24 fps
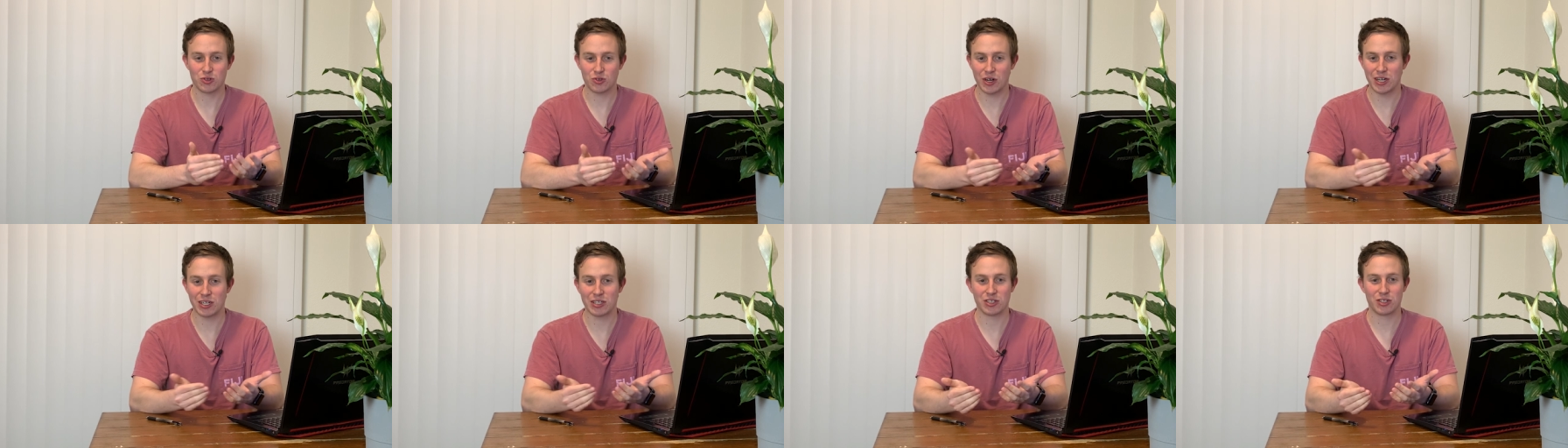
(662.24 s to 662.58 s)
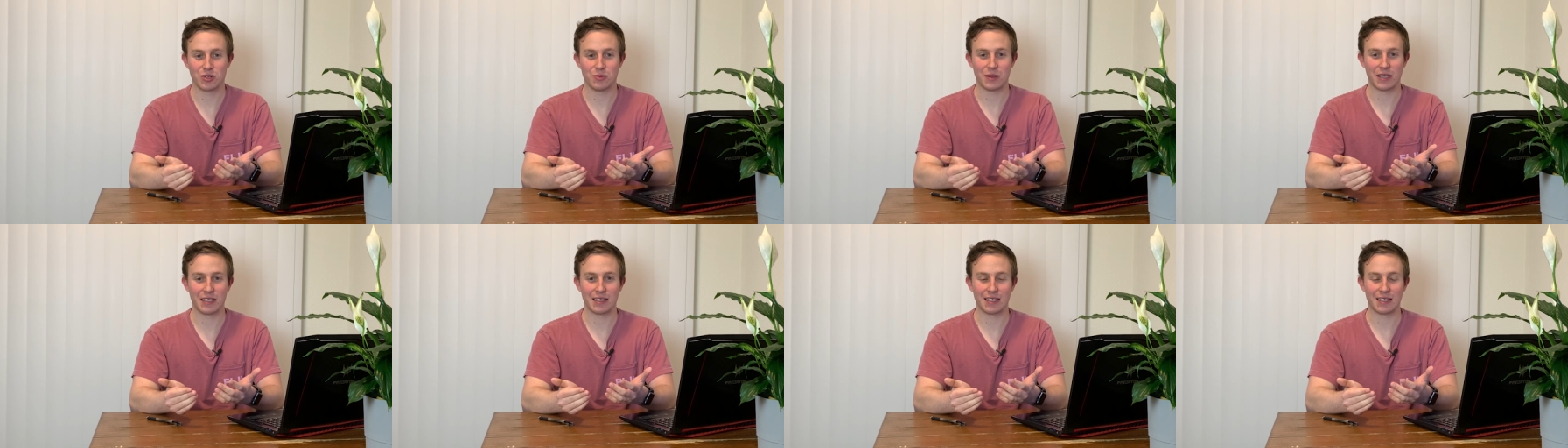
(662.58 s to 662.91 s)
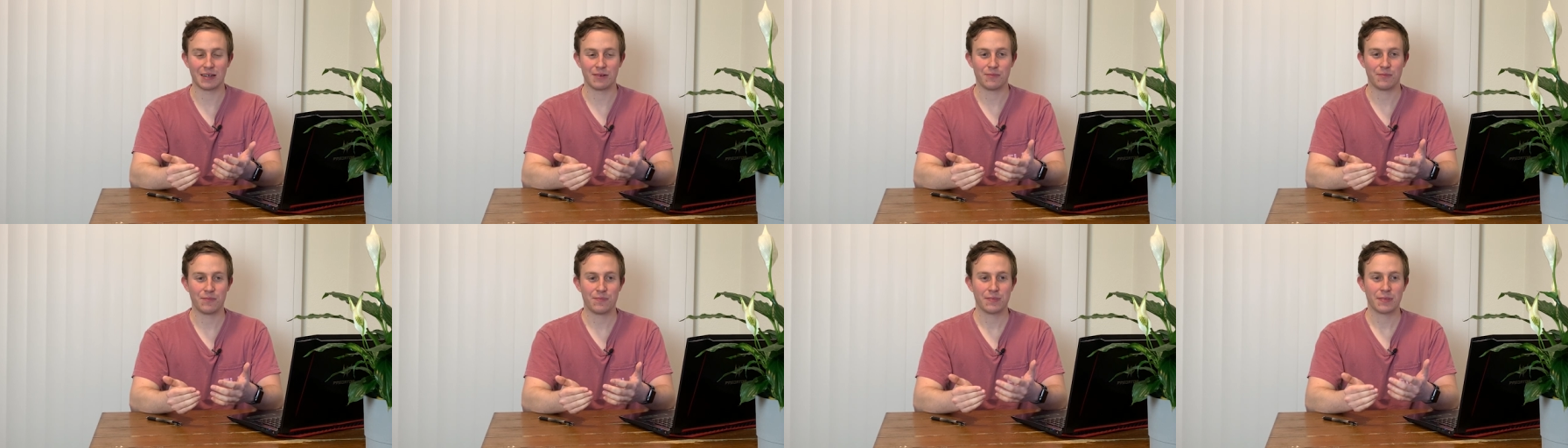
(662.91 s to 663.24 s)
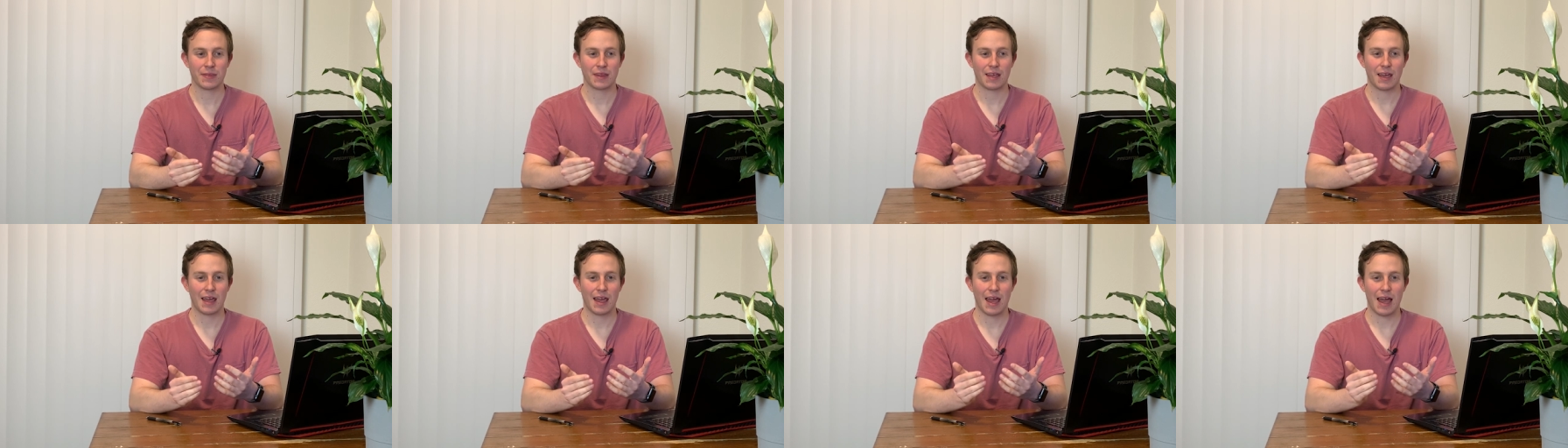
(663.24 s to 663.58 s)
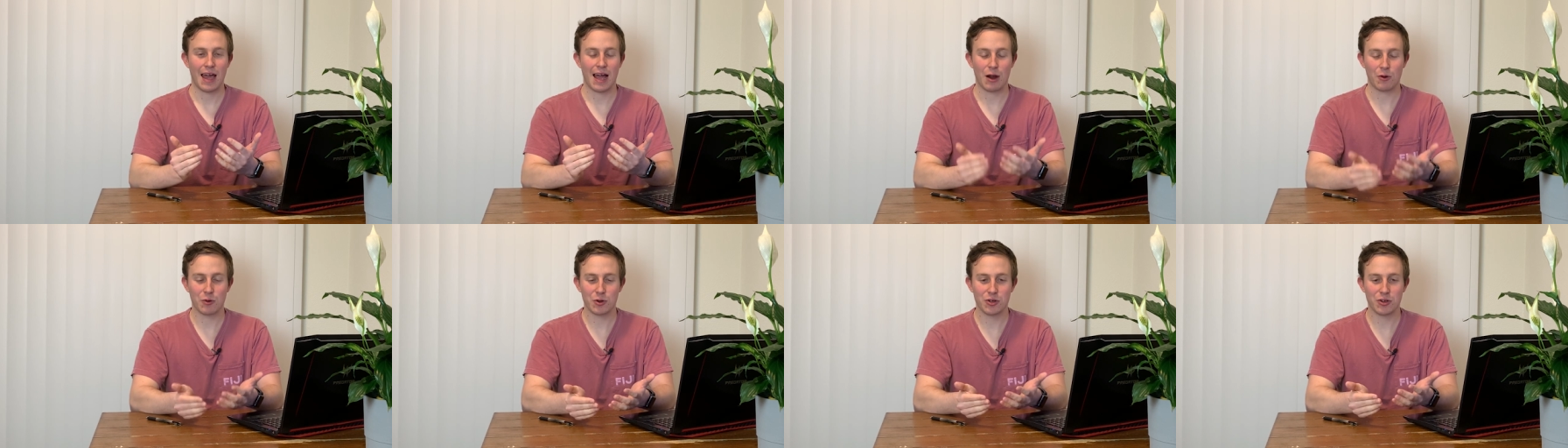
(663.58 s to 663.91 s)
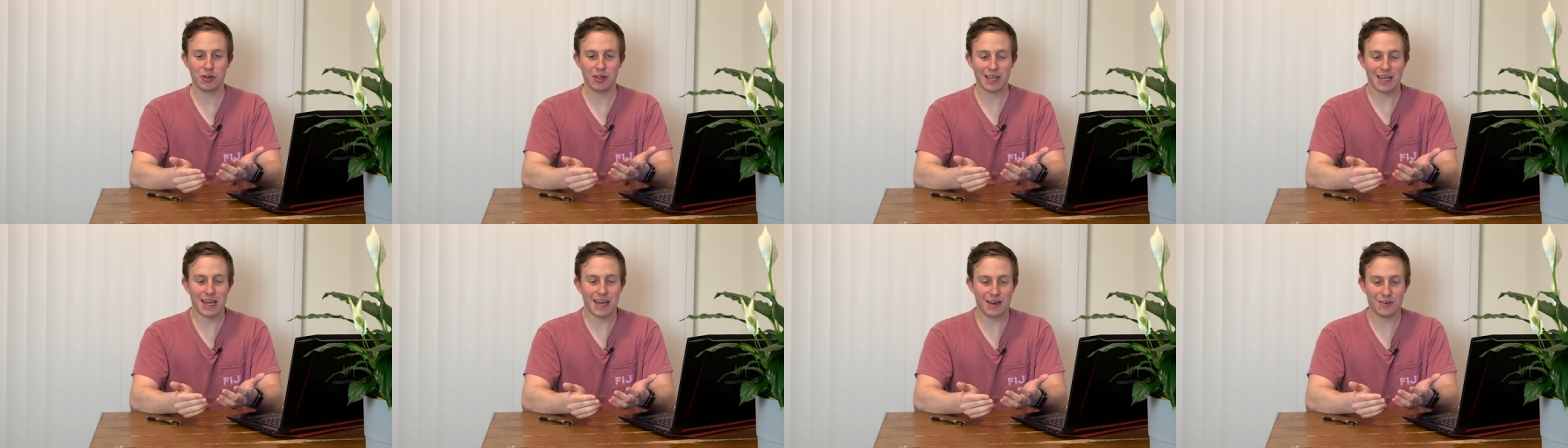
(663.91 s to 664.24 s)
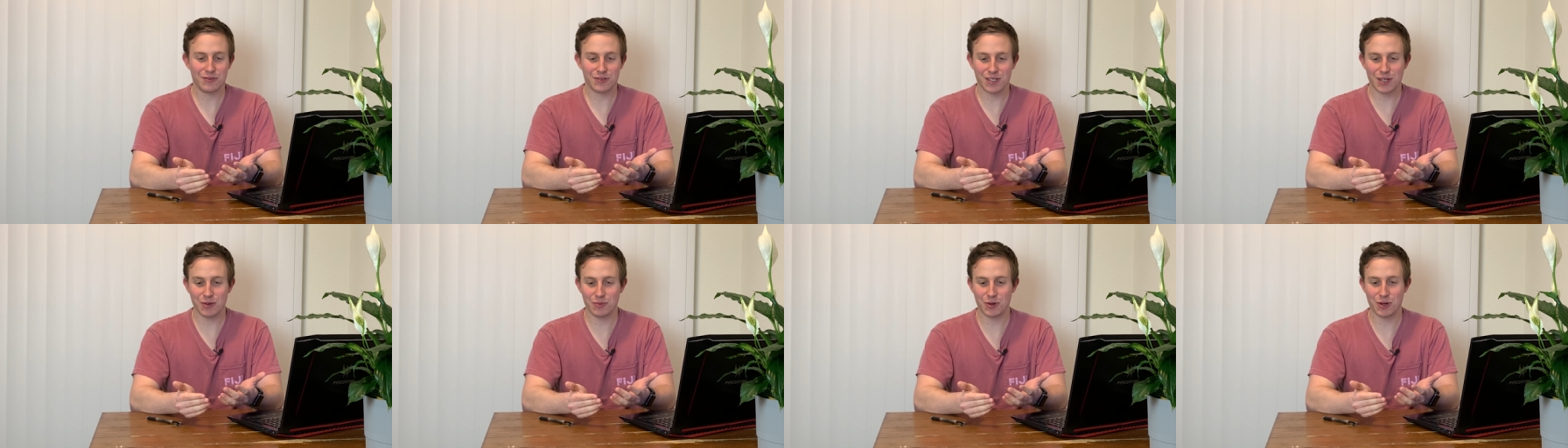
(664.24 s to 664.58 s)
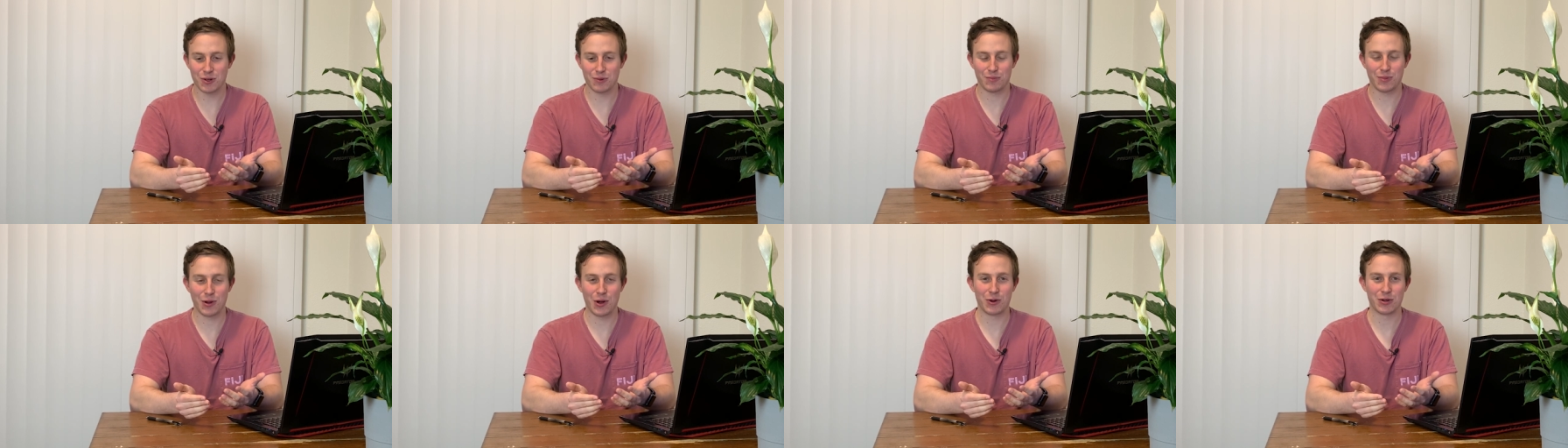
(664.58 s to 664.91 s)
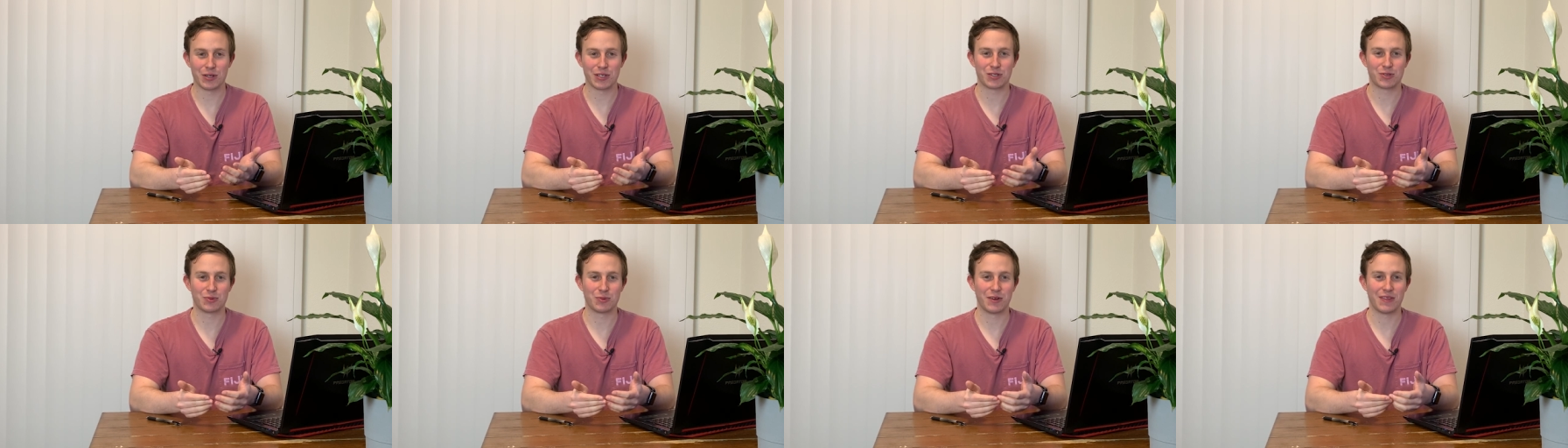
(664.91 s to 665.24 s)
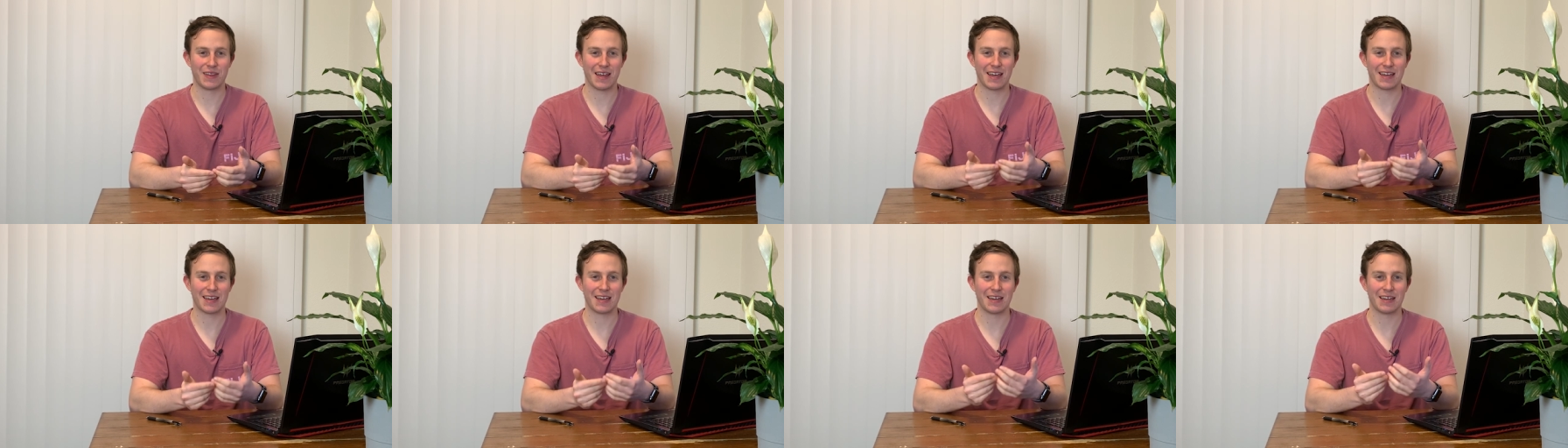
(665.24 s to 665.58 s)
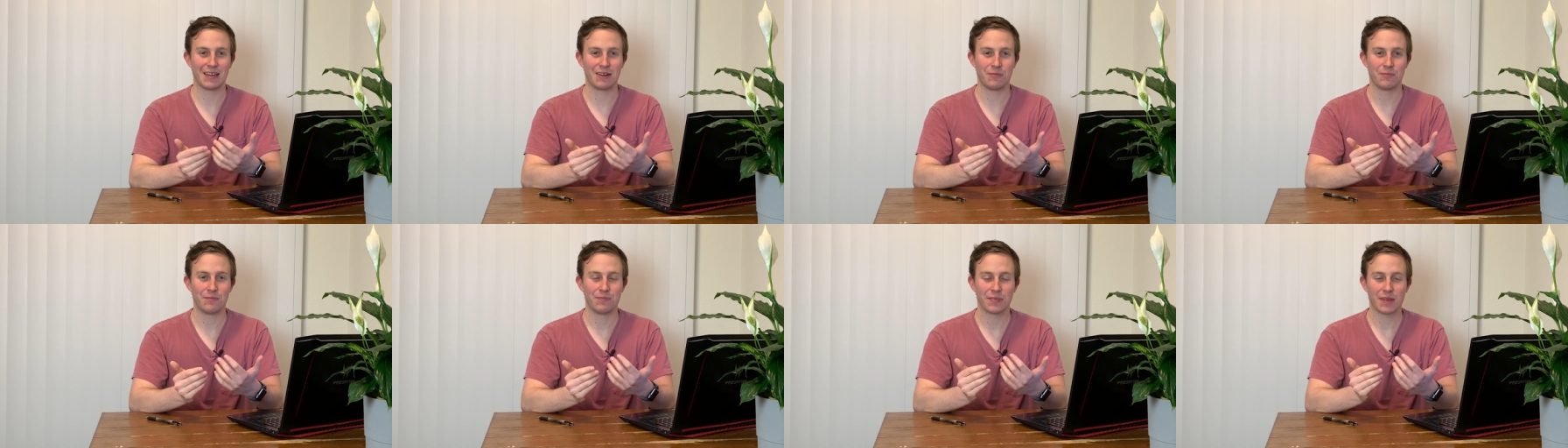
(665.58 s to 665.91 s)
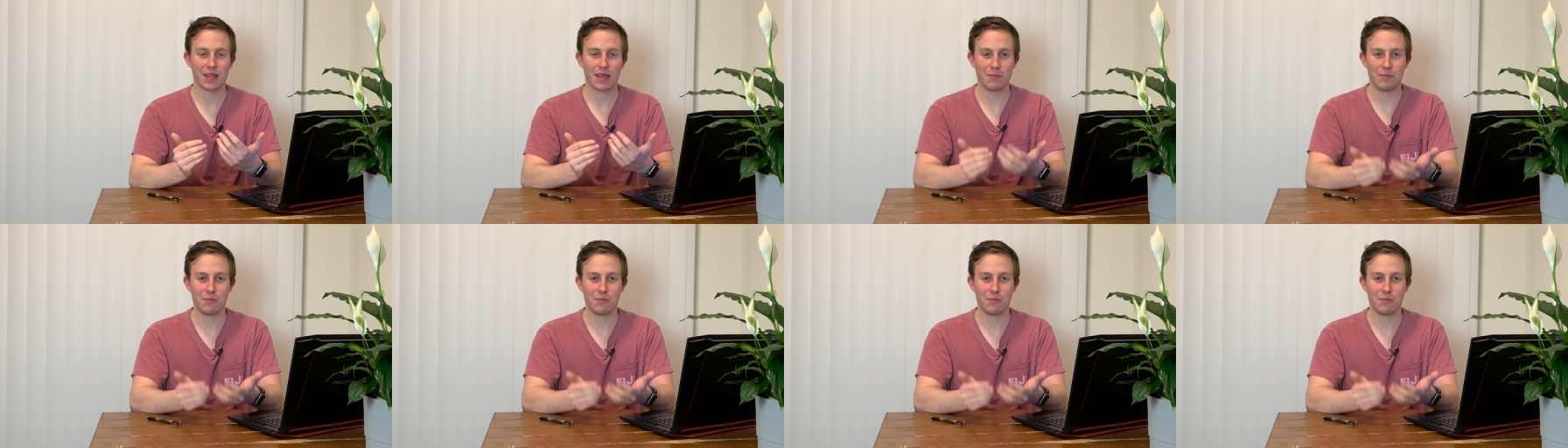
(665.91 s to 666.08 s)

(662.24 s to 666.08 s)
strange to me that how are you going to give someone a bonus when they can